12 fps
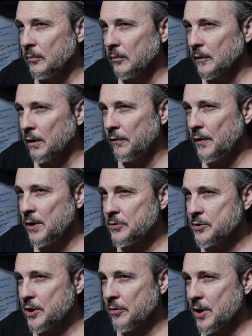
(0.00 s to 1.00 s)
Final
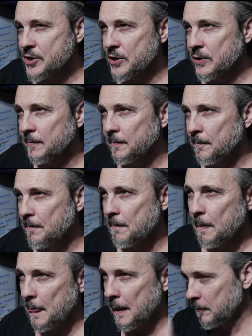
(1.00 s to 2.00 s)
generation,
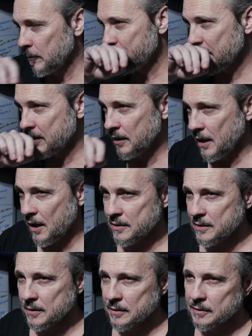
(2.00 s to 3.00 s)
or second to last,
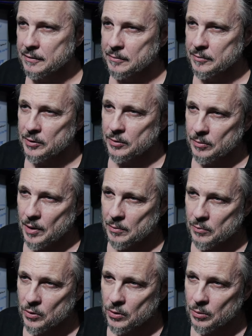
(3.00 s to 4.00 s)
do one
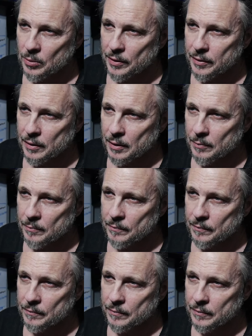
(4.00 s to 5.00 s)
more with
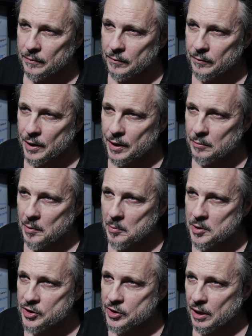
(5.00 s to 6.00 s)
random image
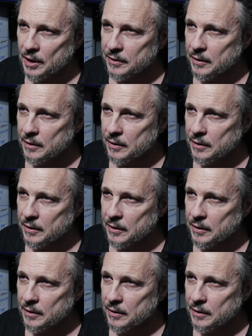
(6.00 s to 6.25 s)
selected.